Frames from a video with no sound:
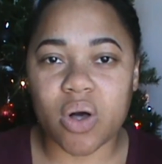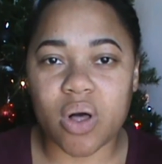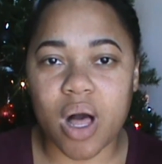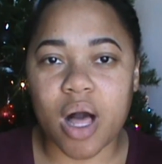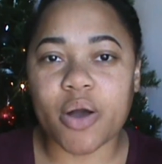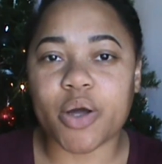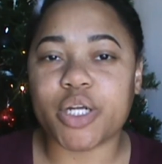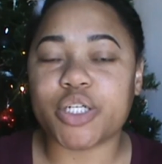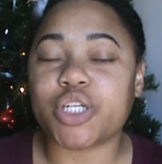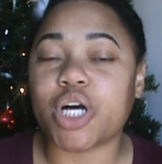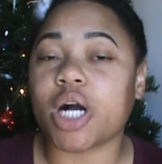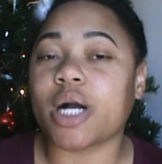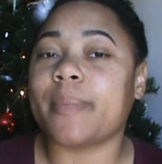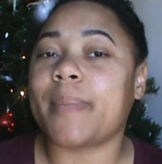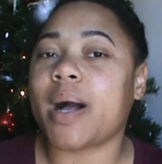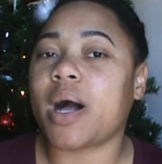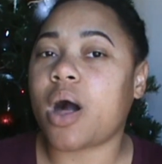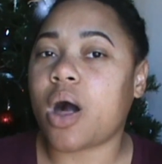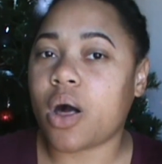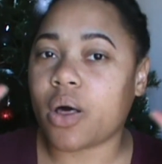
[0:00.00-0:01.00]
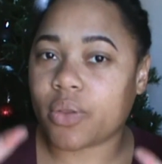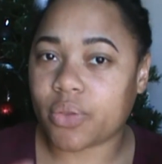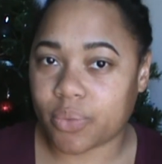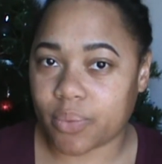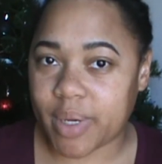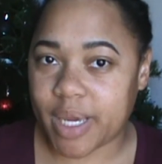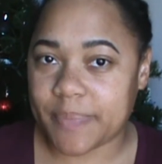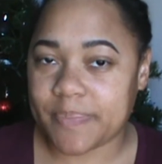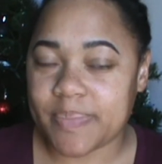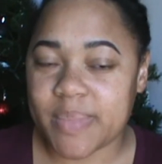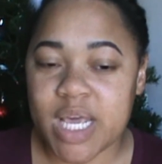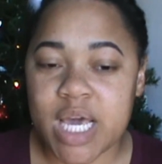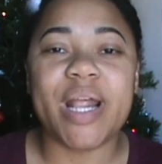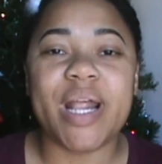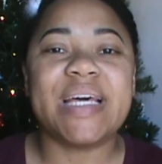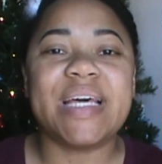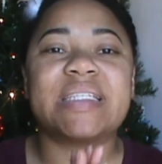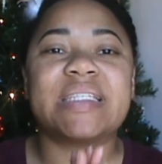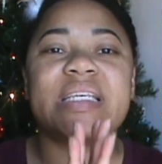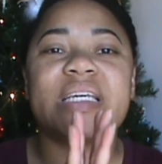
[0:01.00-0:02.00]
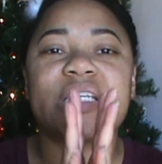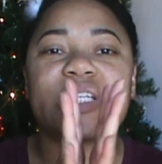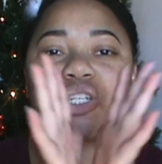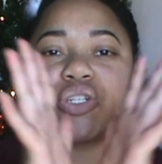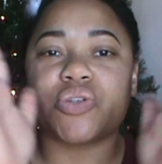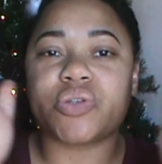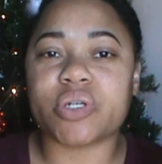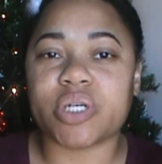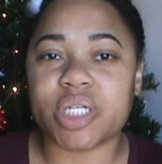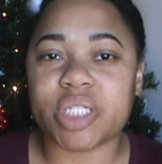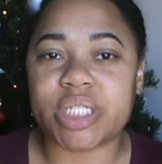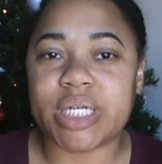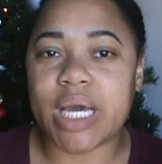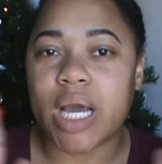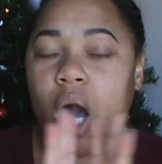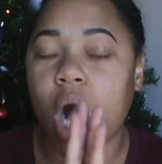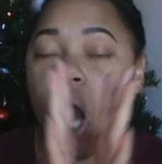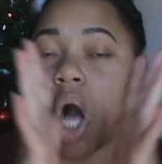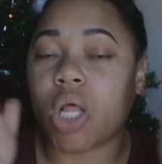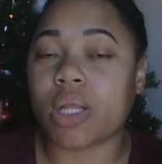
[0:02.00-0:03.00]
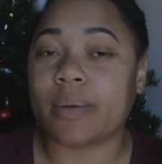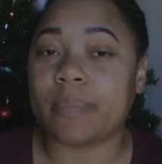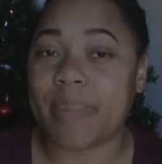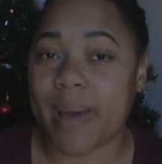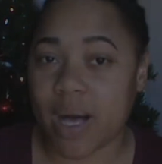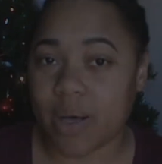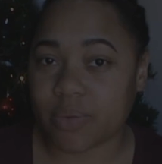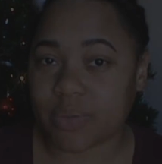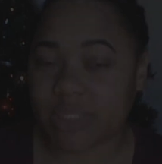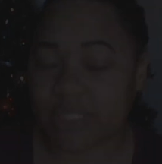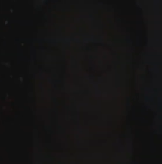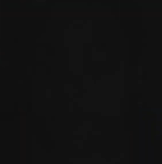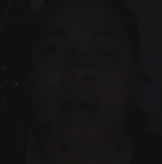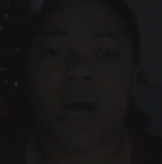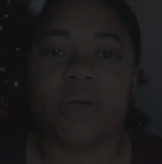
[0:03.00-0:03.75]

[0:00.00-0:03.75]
I'm going to talk about all three. What is this trilogy all about?